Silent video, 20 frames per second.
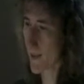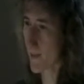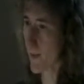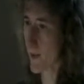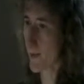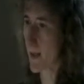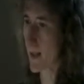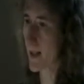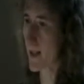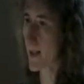
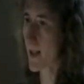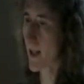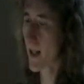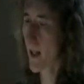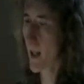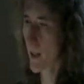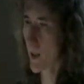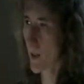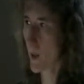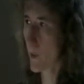from it,
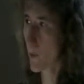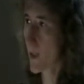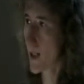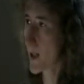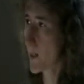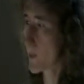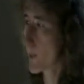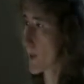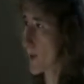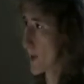you'll want
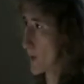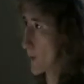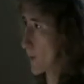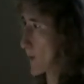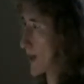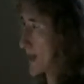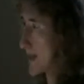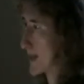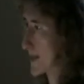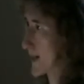to put the
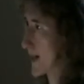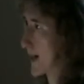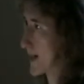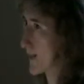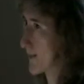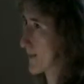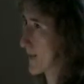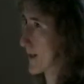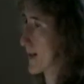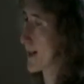wet
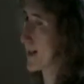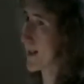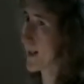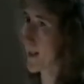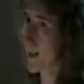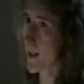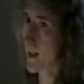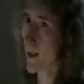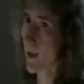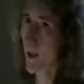side of the
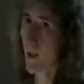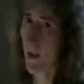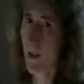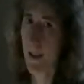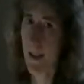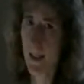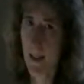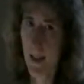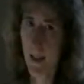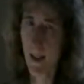onion to
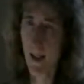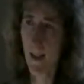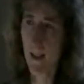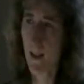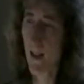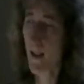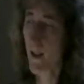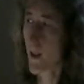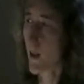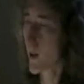the skin,
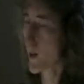not the